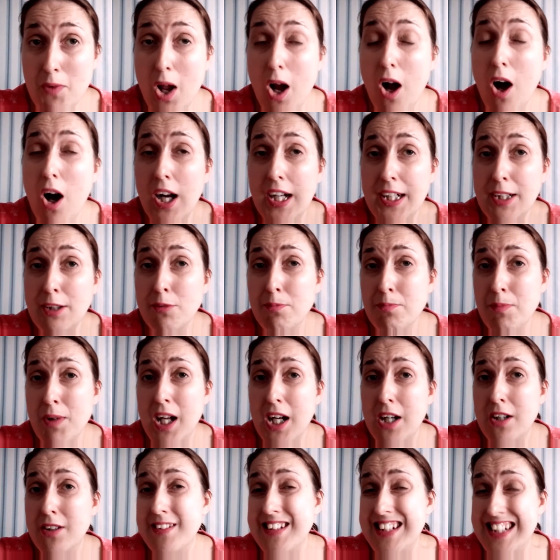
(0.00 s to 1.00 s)
I
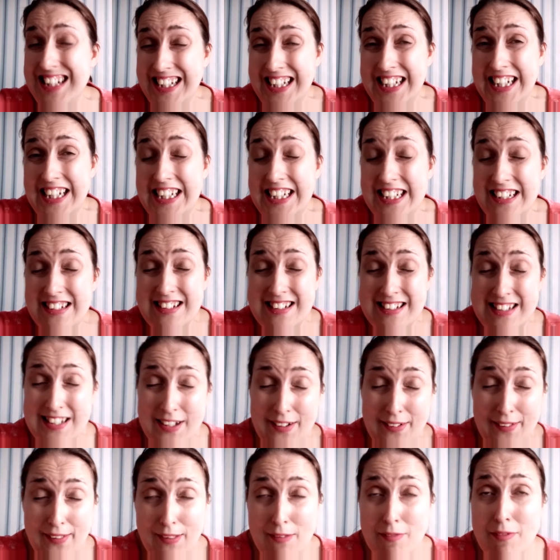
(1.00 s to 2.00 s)
upload at least
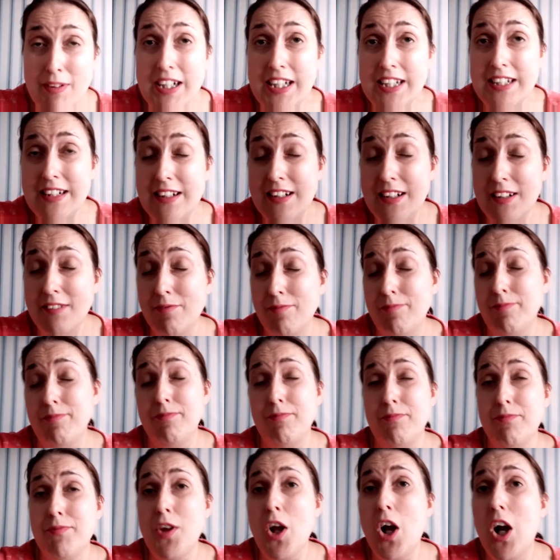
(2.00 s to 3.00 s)
three
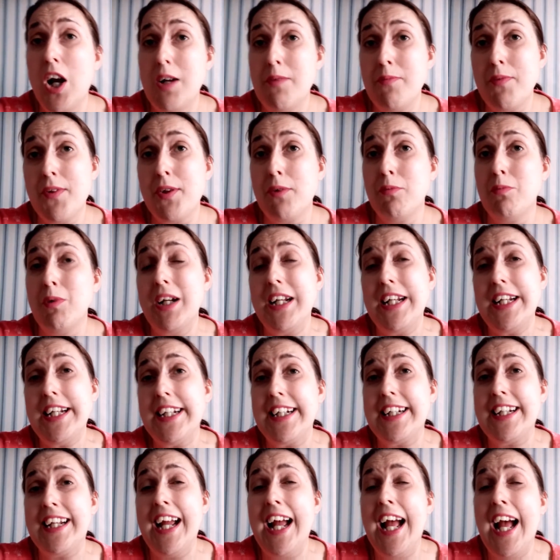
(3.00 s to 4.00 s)
times a
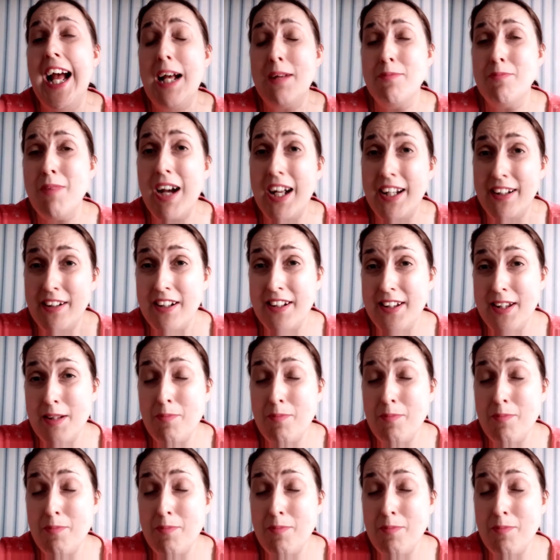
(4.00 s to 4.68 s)
week, um, and at